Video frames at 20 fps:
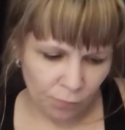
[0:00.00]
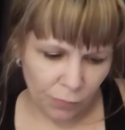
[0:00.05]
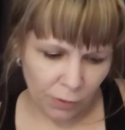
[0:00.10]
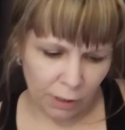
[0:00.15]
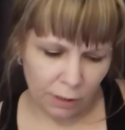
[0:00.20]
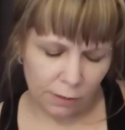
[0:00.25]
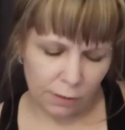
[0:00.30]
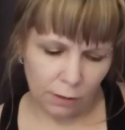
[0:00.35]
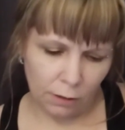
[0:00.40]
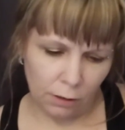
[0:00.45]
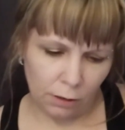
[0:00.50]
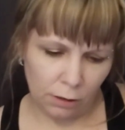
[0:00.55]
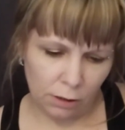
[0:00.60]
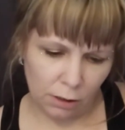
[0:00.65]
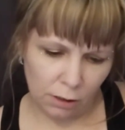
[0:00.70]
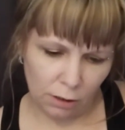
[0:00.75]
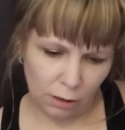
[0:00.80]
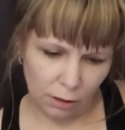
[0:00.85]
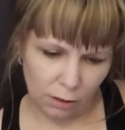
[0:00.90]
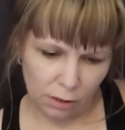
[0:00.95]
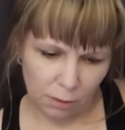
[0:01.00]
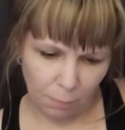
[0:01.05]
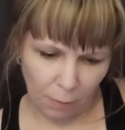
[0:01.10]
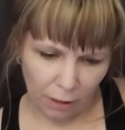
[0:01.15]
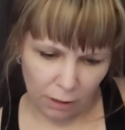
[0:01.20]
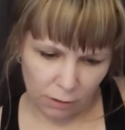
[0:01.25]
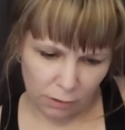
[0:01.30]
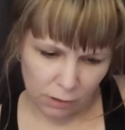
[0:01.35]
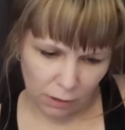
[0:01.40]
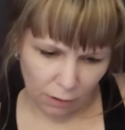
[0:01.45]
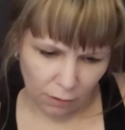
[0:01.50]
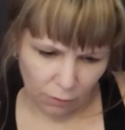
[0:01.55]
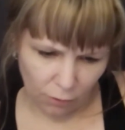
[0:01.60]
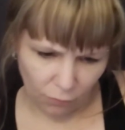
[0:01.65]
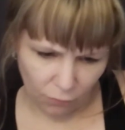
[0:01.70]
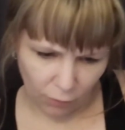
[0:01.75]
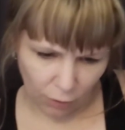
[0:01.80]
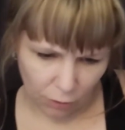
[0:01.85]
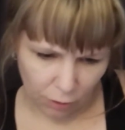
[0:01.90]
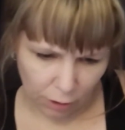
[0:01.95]
Isn't Esparza the
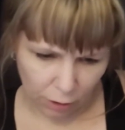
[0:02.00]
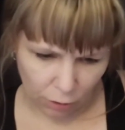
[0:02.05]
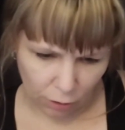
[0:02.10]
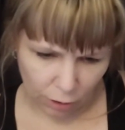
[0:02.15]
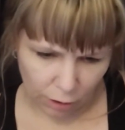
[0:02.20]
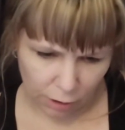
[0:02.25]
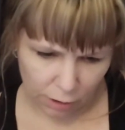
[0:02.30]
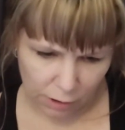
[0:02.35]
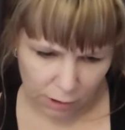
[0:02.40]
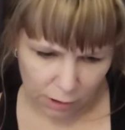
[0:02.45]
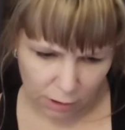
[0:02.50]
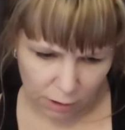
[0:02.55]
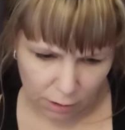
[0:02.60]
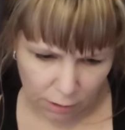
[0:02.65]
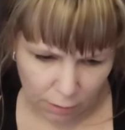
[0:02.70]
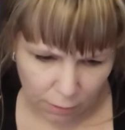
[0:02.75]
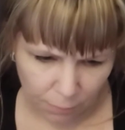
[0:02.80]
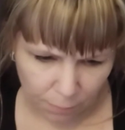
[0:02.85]
very nurse?